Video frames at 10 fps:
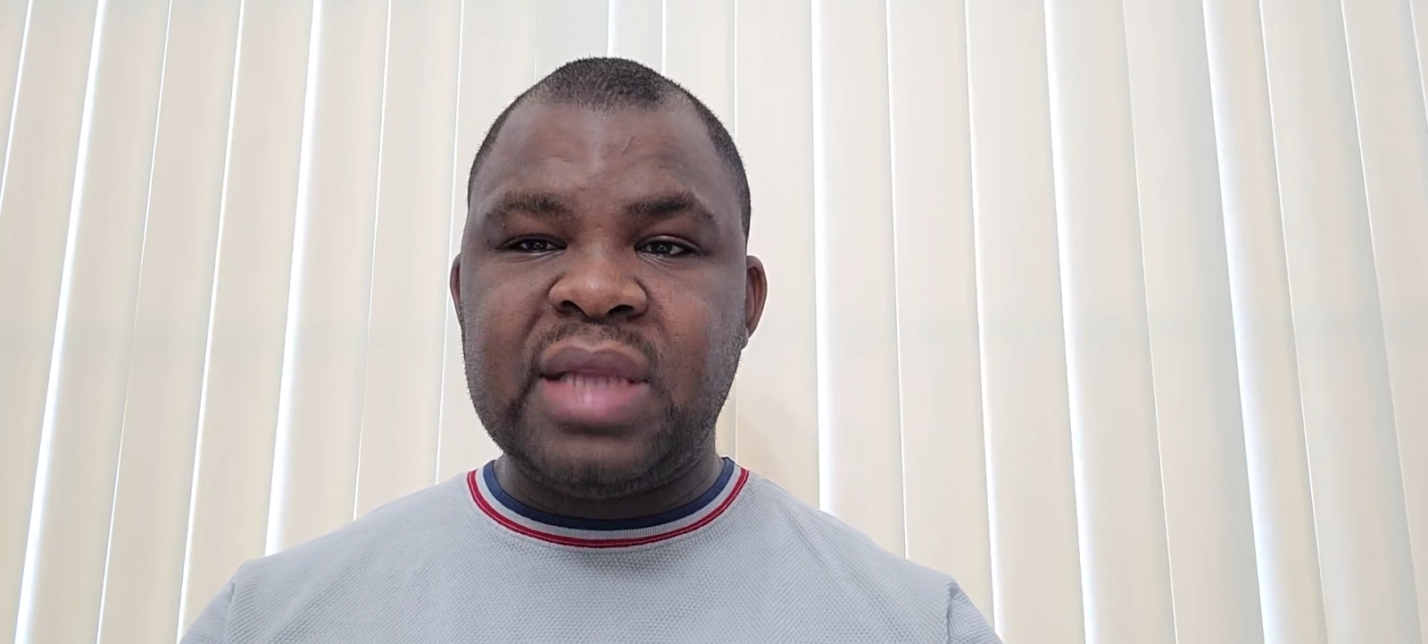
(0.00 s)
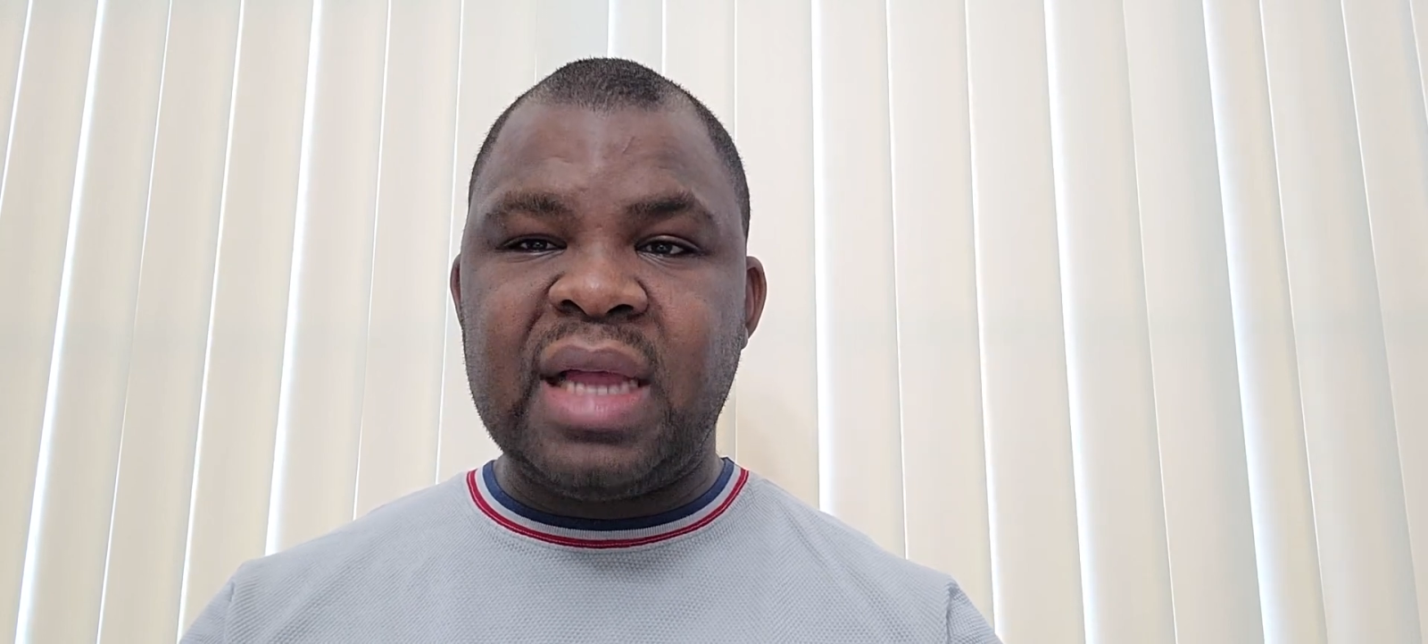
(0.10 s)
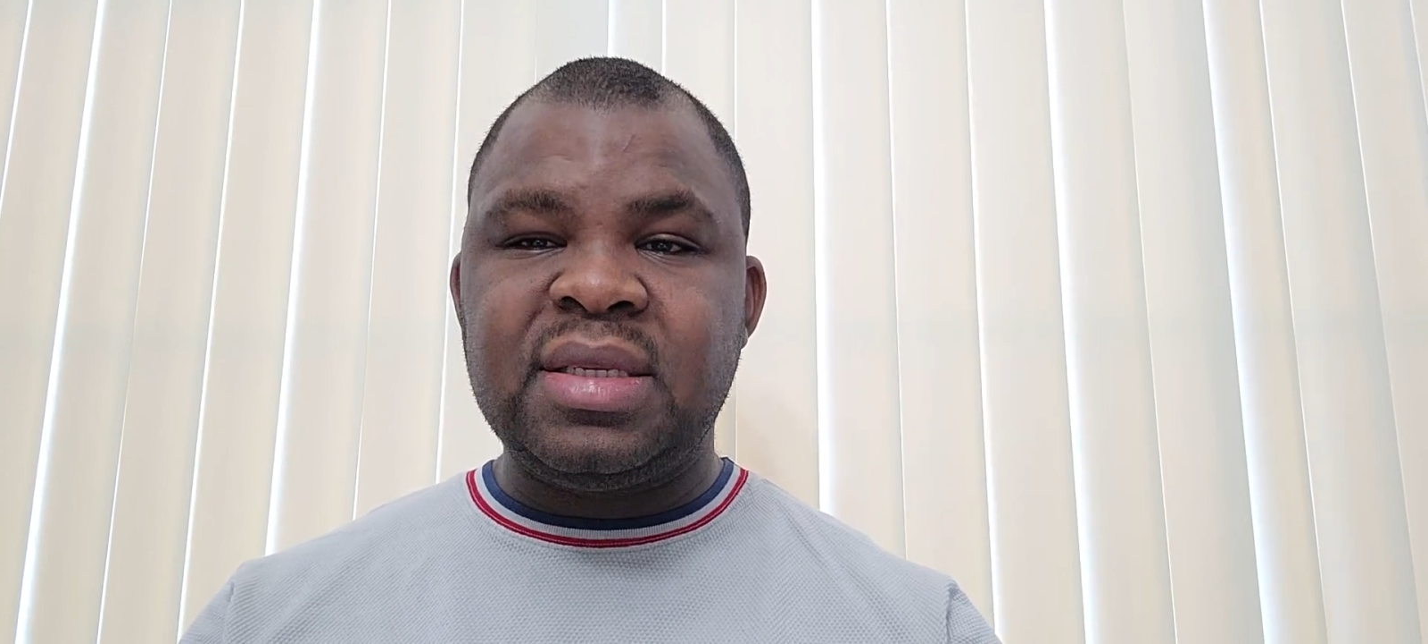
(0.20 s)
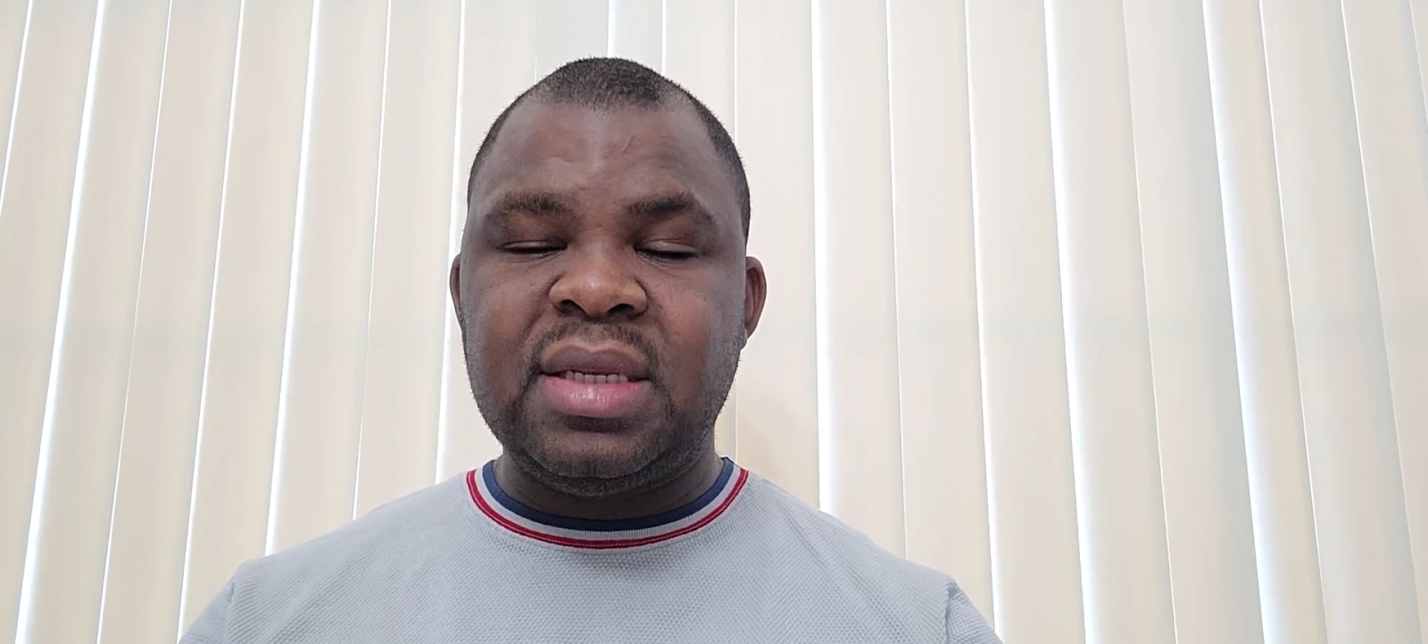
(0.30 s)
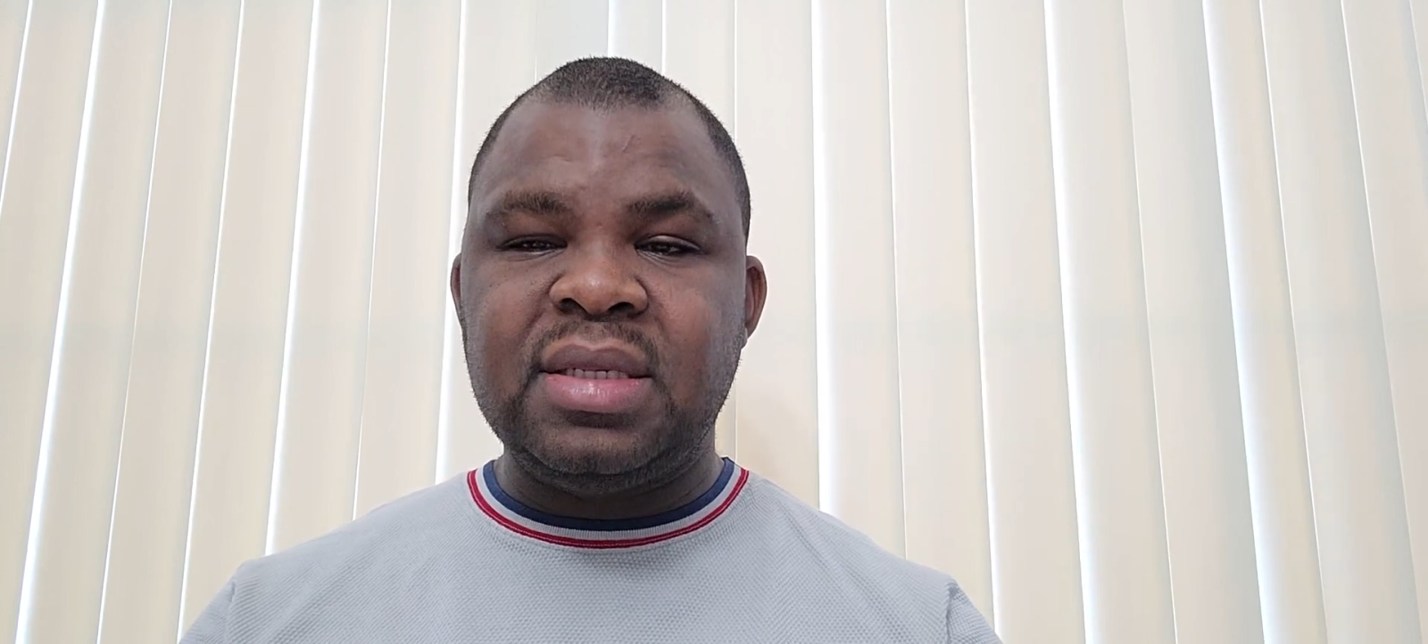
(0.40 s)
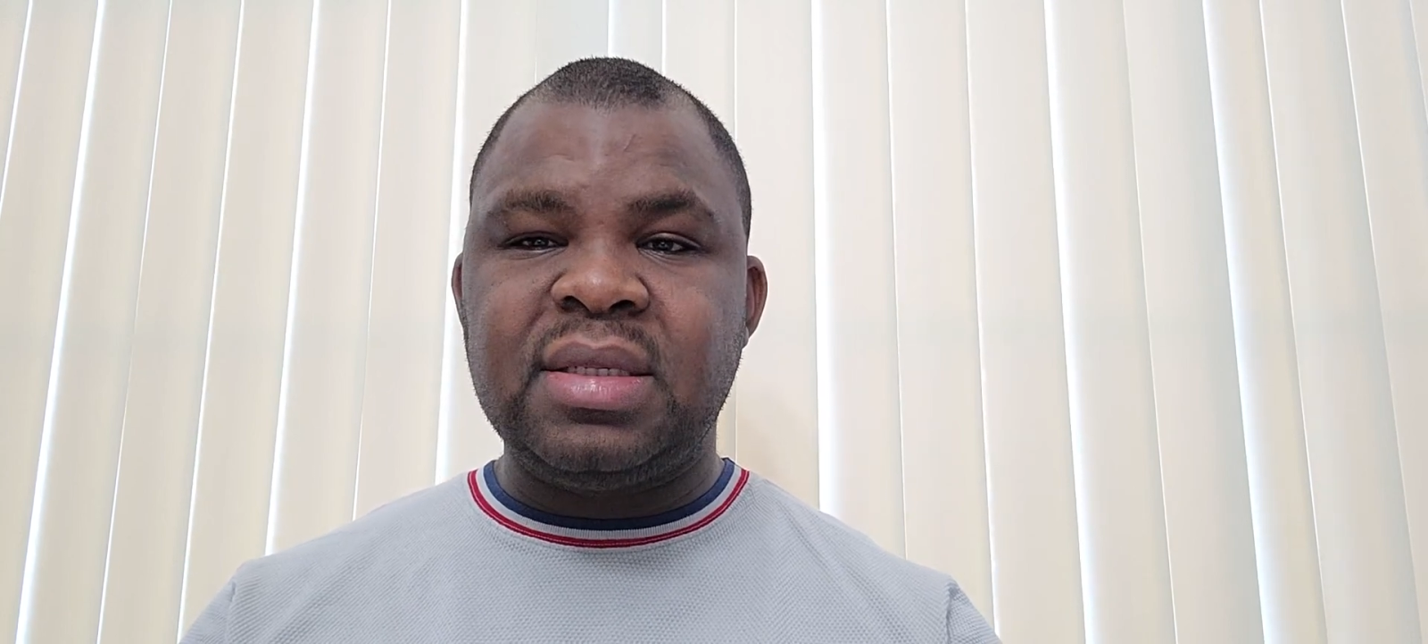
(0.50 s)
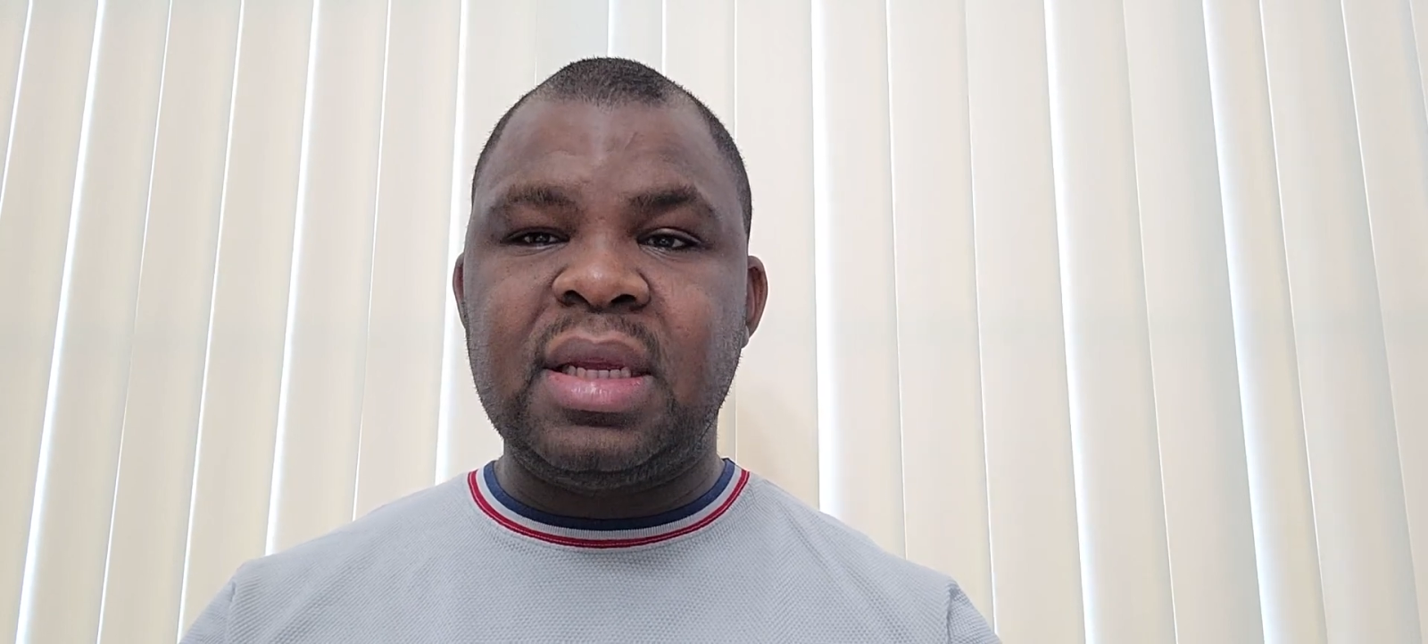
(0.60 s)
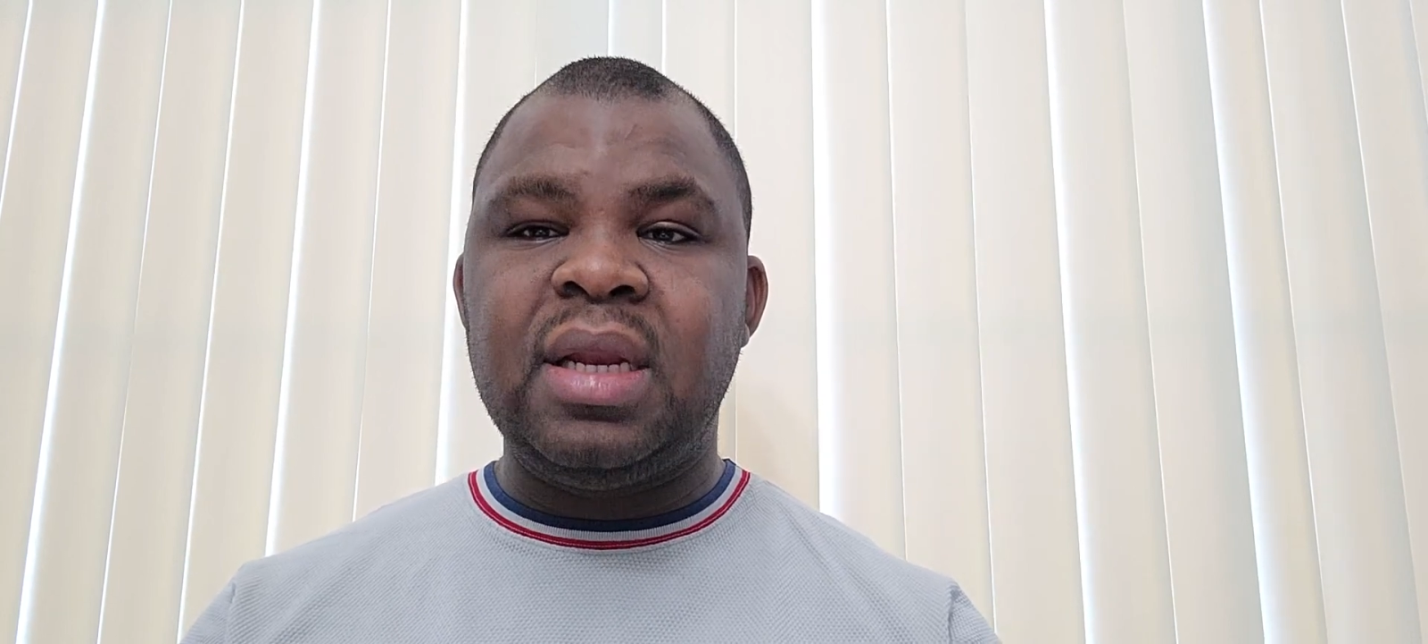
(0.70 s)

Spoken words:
taxes